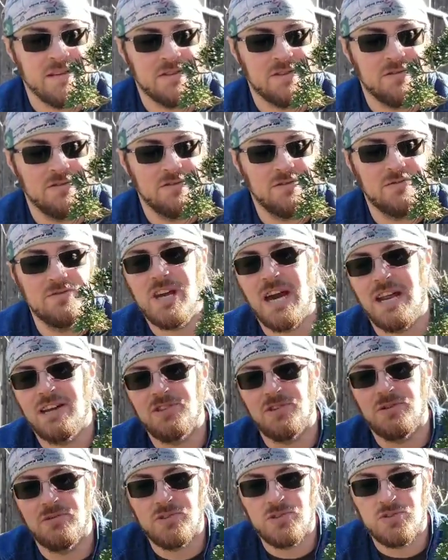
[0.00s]
this little dude's
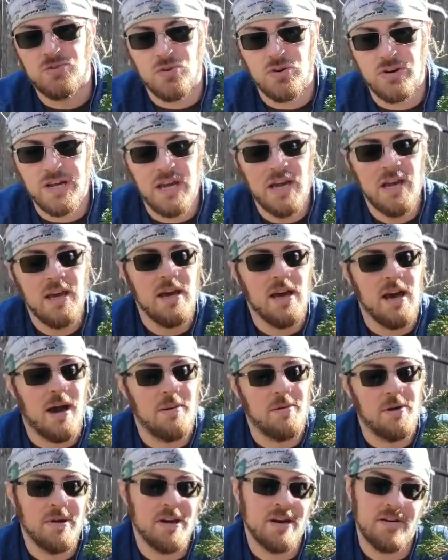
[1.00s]
got his own story.
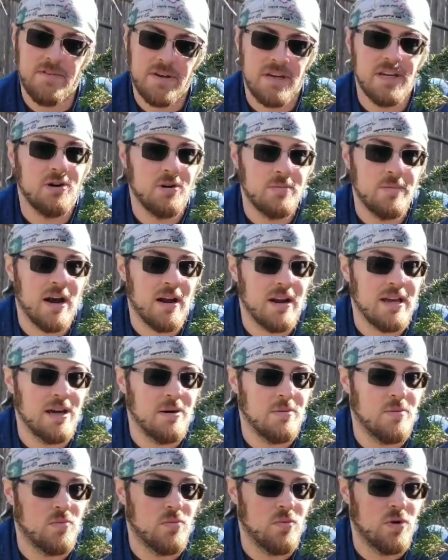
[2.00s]
I'm going to make a video about
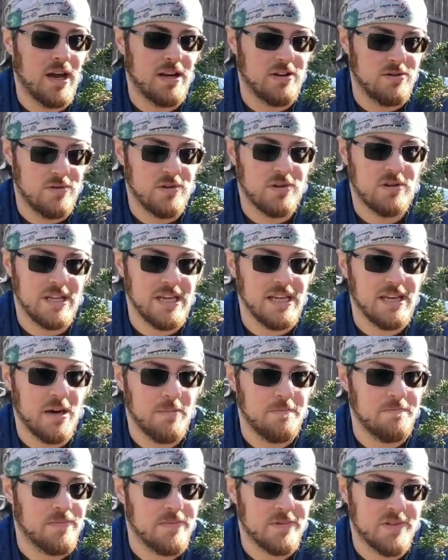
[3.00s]
him when I do the
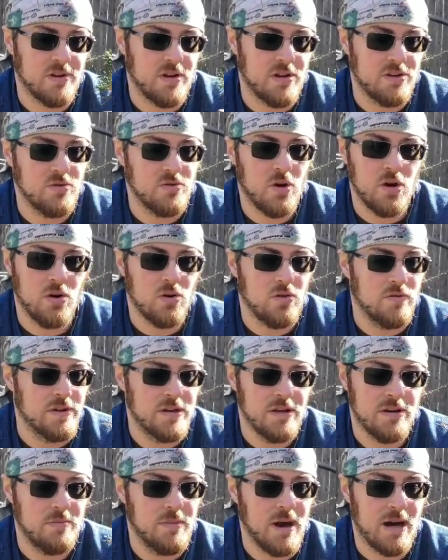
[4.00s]
cleanup, so I'll do a whole
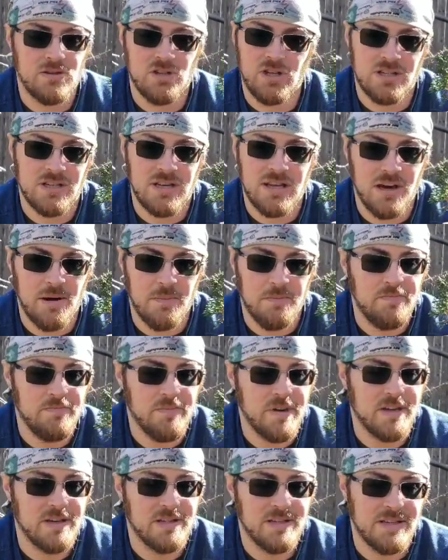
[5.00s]
video about just
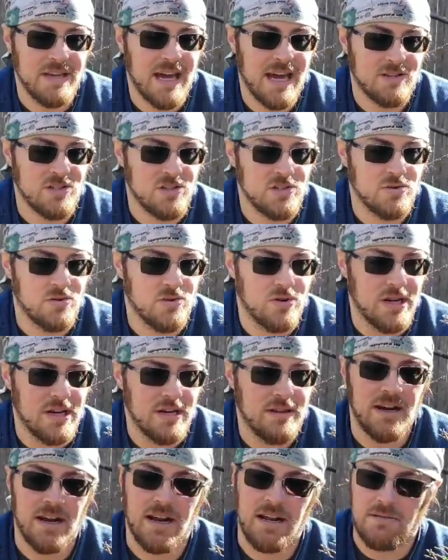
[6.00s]
him because he's got a
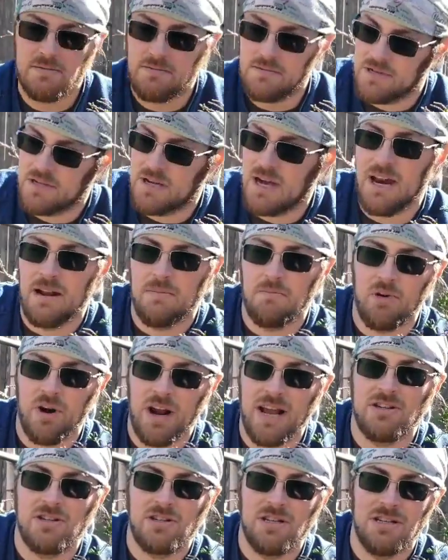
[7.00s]
story that I kind of
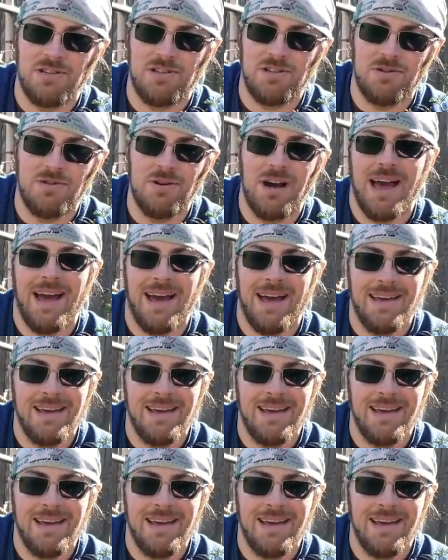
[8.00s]
branched into